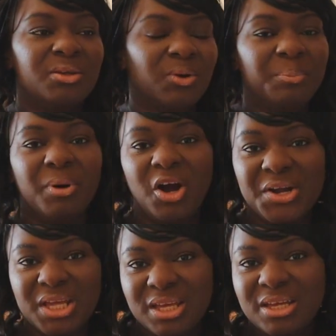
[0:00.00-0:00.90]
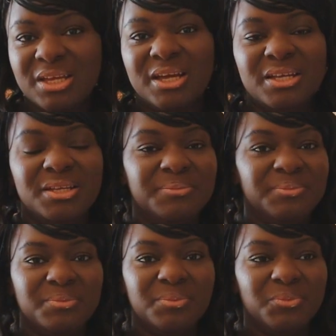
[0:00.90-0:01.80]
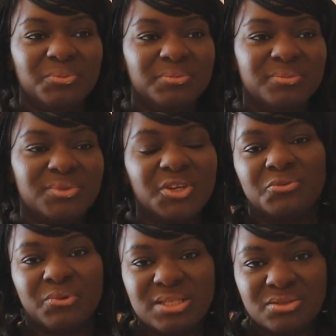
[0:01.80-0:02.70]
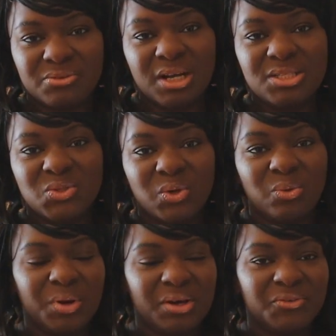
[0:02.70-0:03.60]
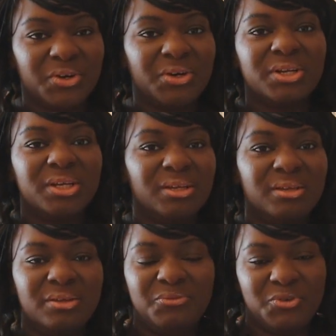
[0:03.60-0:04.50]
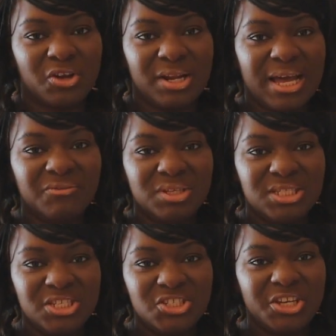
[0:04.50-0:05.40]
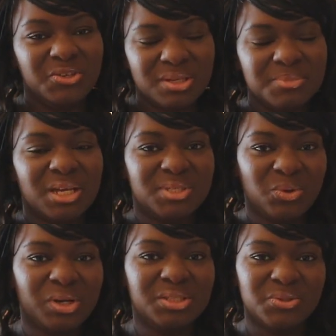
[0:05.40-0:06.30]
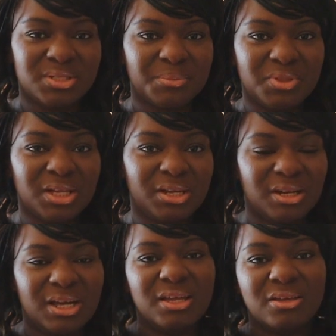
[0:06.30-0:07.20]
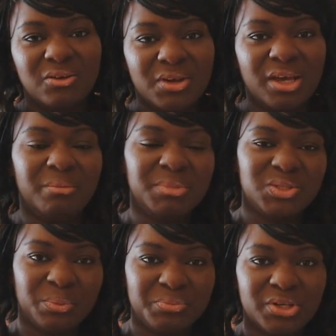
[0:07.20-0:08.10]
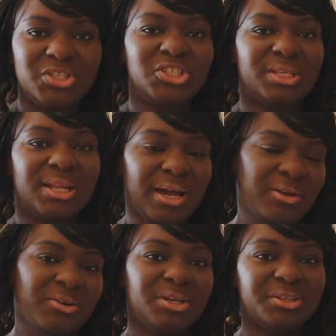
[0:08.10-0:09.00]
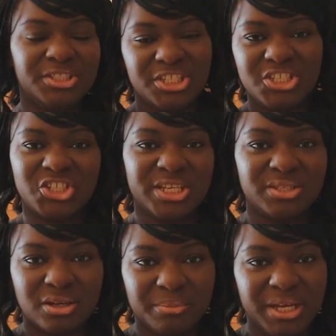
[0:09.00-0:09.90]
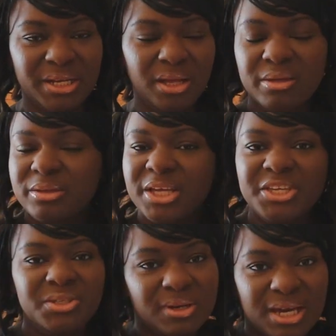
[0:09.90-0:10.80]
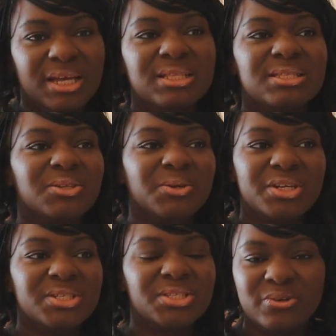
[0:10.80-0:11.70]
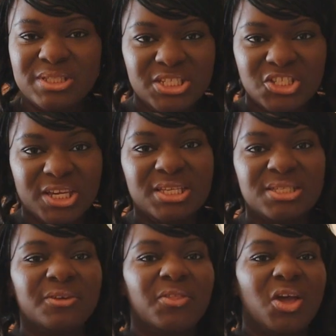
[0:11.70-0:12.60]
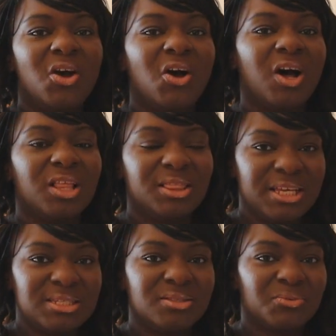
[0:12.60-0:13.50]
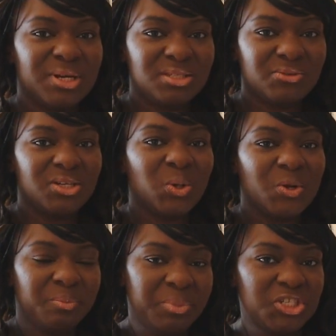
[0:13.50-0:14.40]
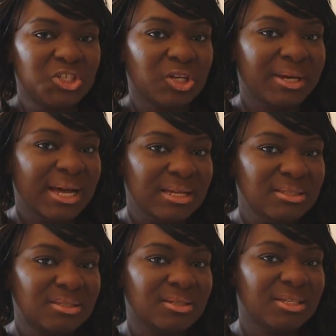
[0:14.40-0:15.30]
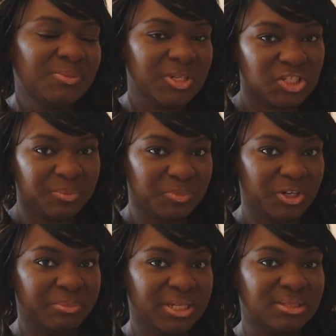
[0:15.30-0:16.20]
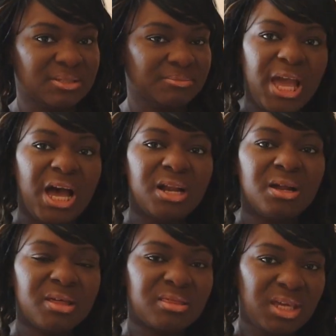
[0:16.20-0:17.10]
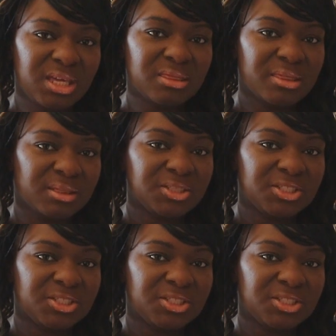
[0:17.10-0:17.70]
you know, a party in certain restaurants or whatever, if you're gonna have a DJ, you know, sometimes you want to do something and you're like, okay, let me do a brunch and hire a little DJ to come in. You can't. So there's no DJs unless the restaurant or the beach club has a special permit. Another thing